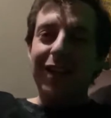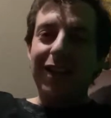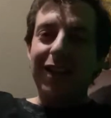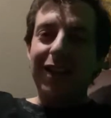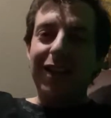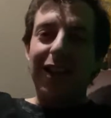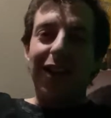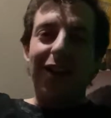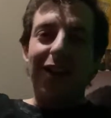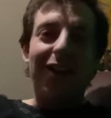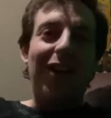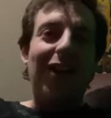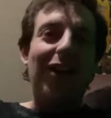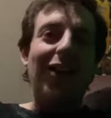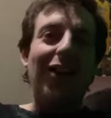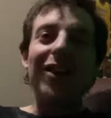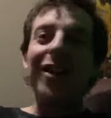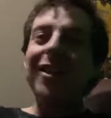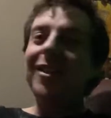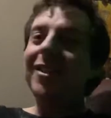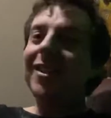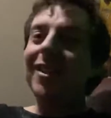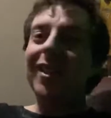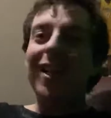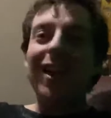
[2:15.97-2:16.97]
I'll
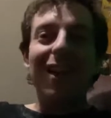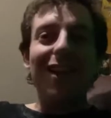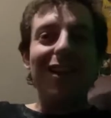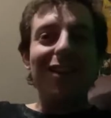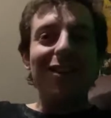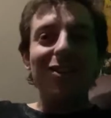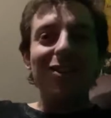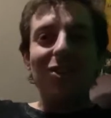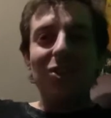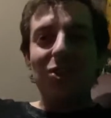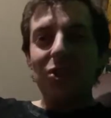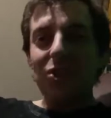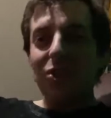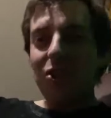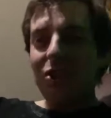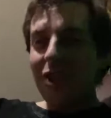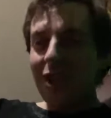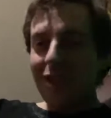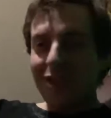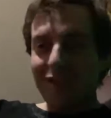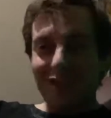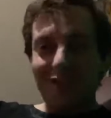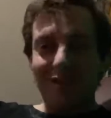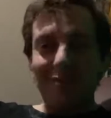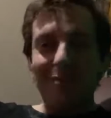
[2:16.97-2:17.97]
get to that in
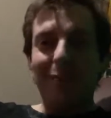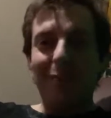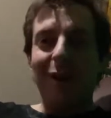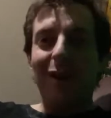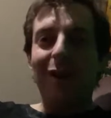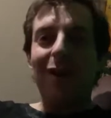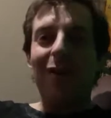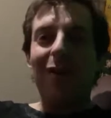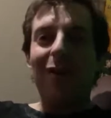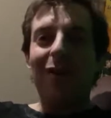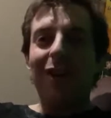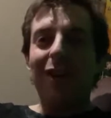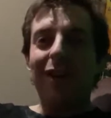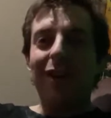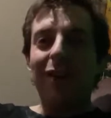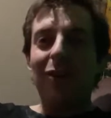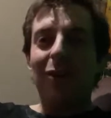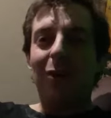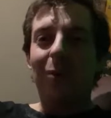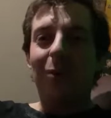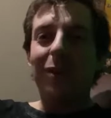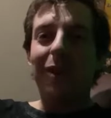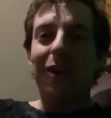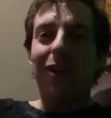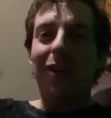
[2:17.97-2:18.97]
just a minute, okay,
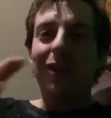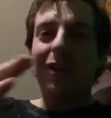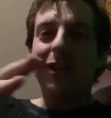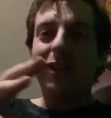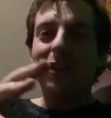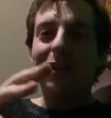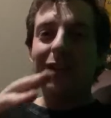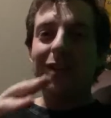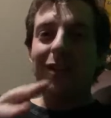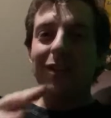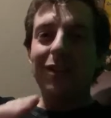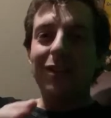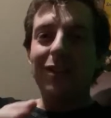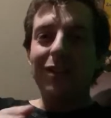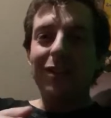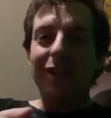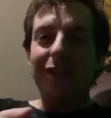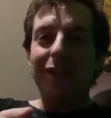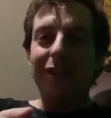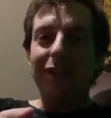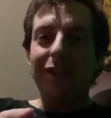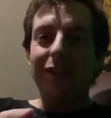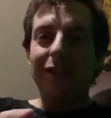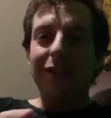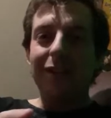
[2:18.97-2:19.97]
Colby? I'll get to that in just a
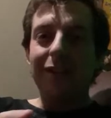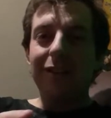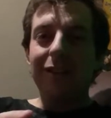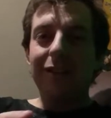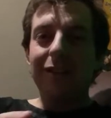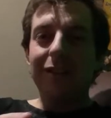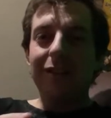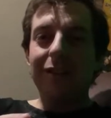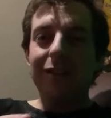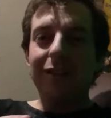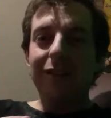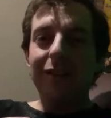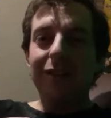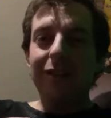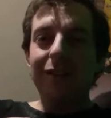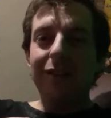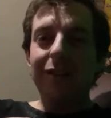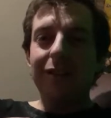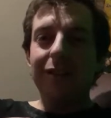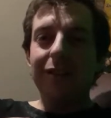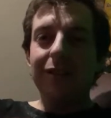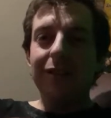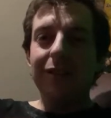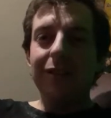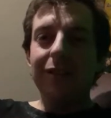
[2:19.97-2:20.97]
second.
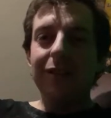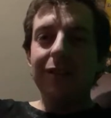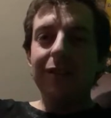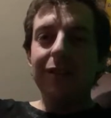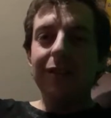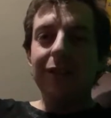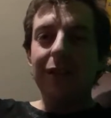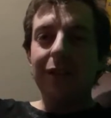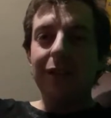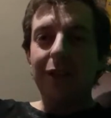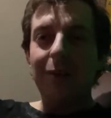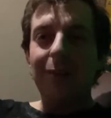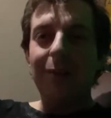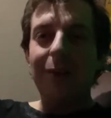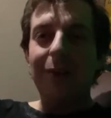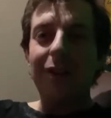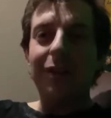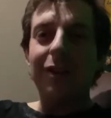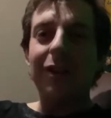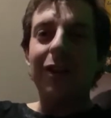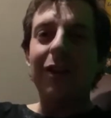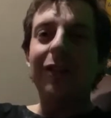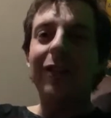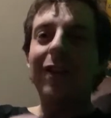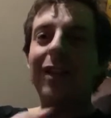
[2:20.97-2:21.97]
In
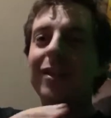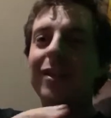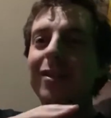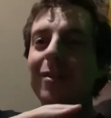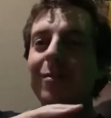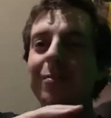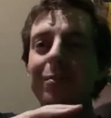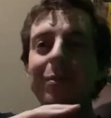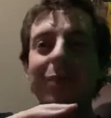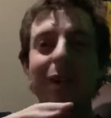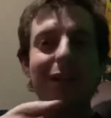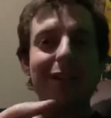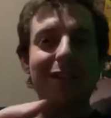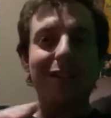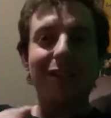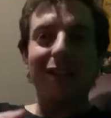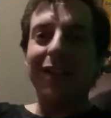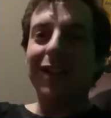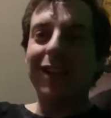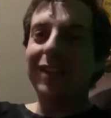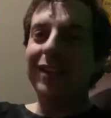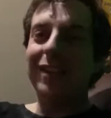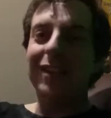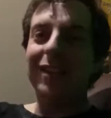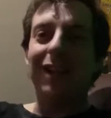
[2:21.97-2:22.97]
retail, that's the best I
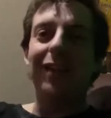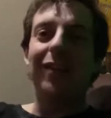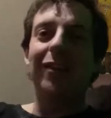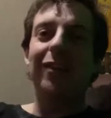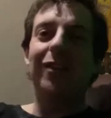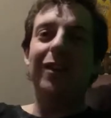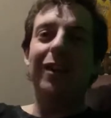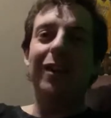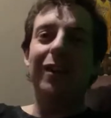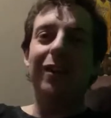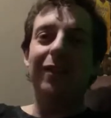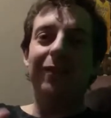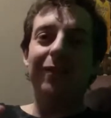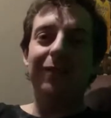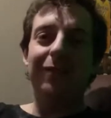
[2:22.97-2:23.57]
can say, okay?